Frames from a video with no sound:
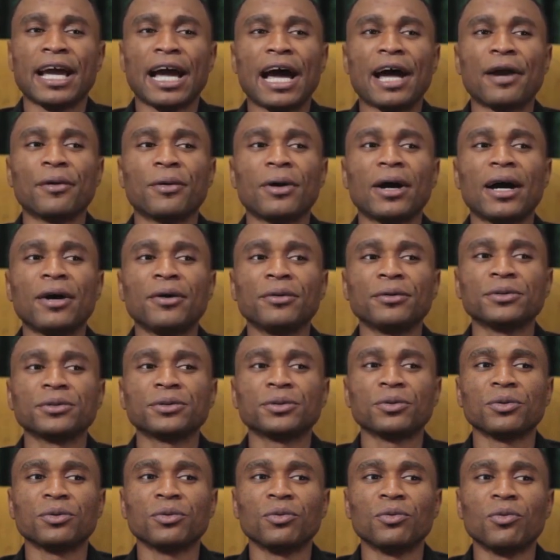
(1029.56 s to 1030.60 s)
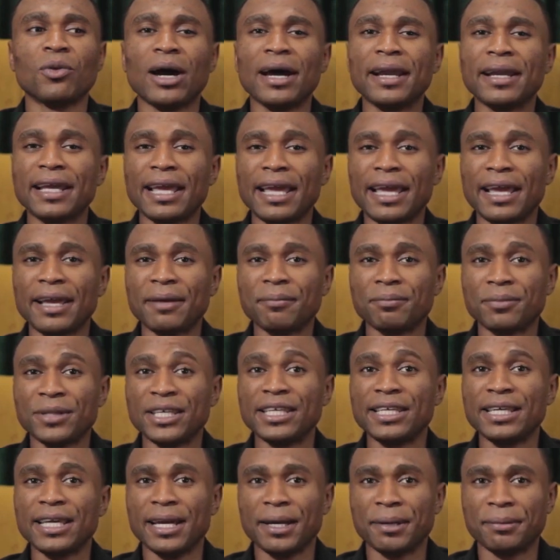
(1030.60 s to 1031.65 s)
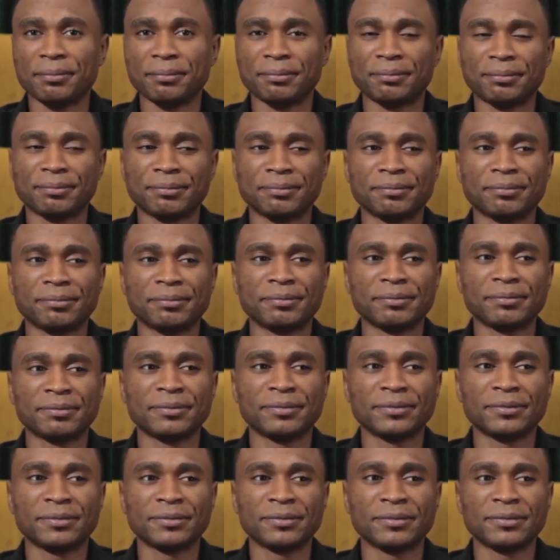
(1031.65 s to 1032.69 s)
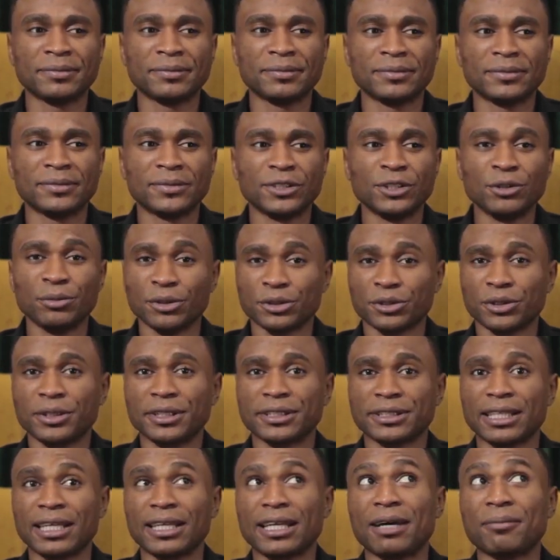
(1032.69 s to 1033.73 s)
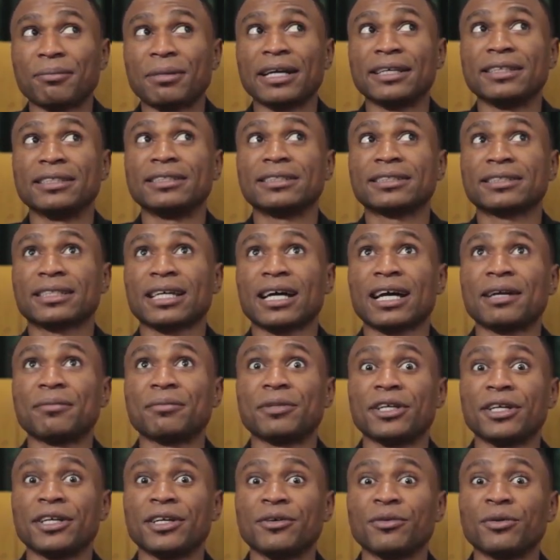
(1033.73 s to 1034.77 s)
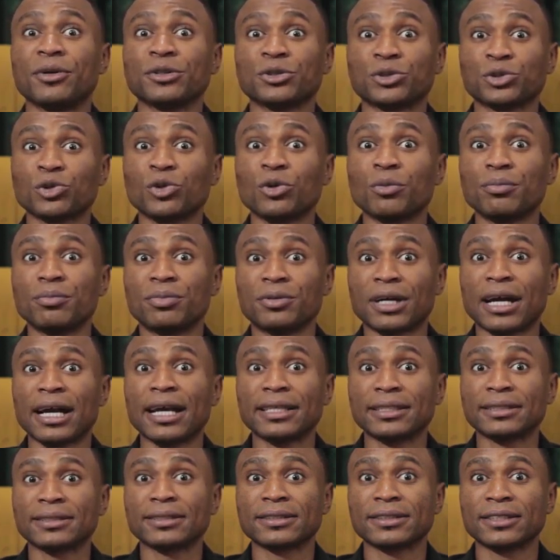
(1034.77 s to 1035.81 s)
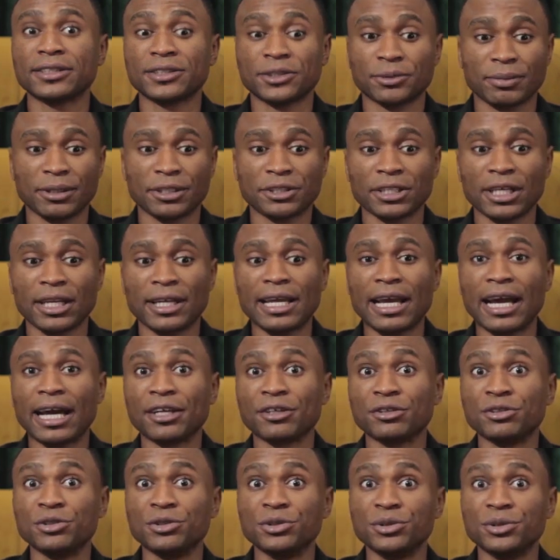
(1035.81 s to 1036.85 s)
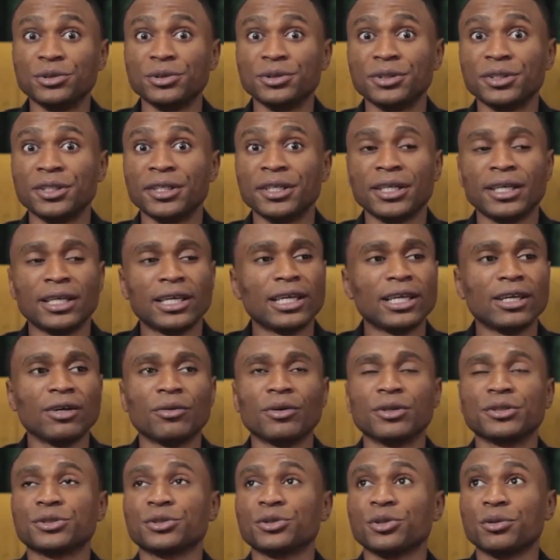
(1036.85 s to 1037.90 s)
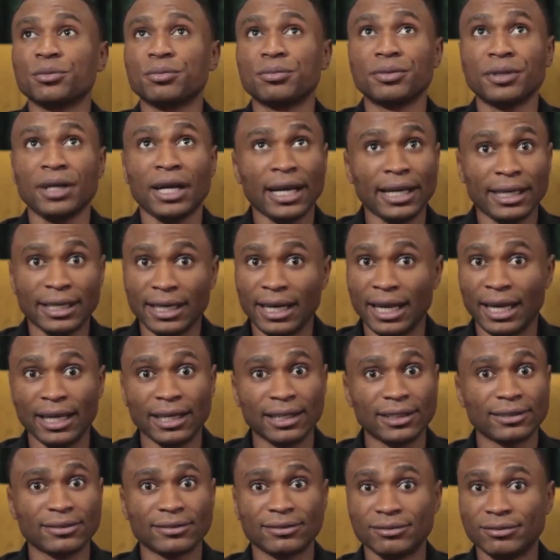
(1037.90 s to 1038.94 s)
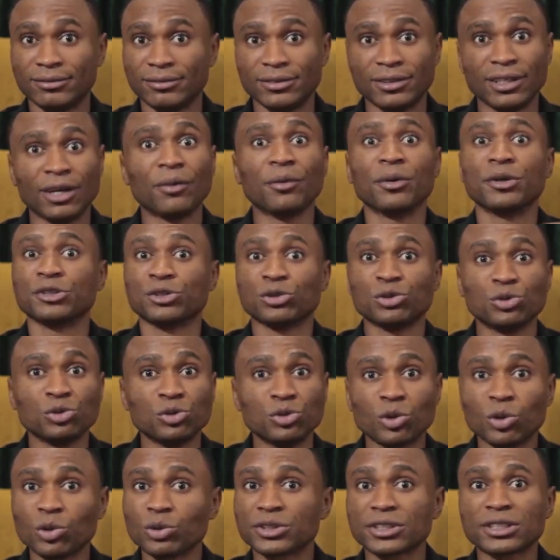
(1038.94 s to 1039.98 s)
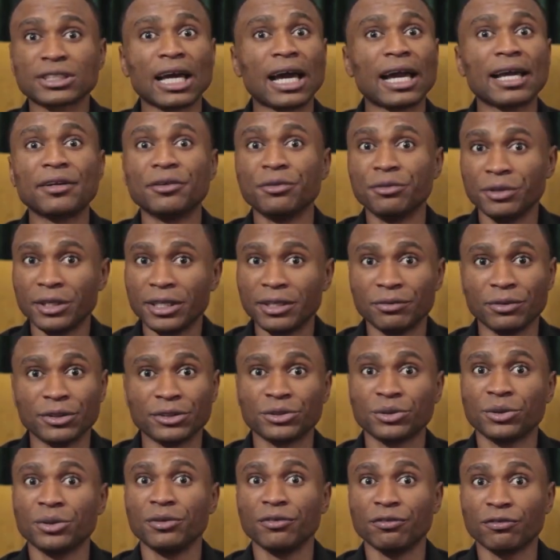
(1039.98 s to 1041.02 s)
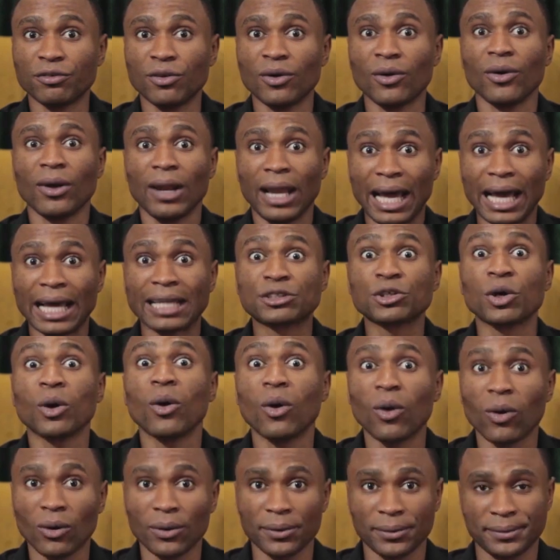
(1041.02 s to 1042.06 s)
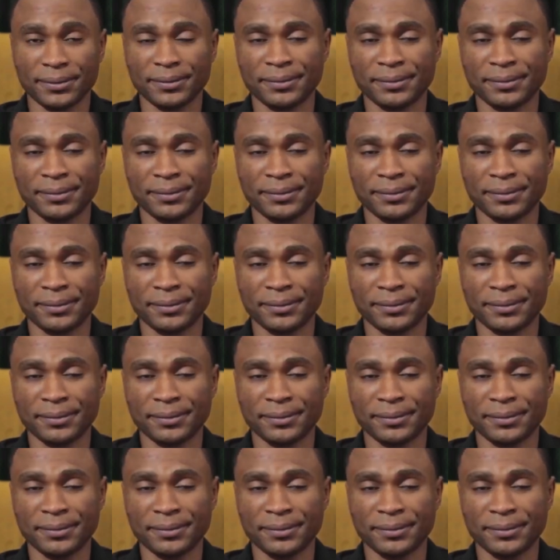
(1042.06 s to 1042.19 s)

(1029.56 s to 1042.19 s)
Around 1 p.m. You must understand that by this time, it was so bright, especially at noon. It was so bright, like there was no sign rain was going to fall at all.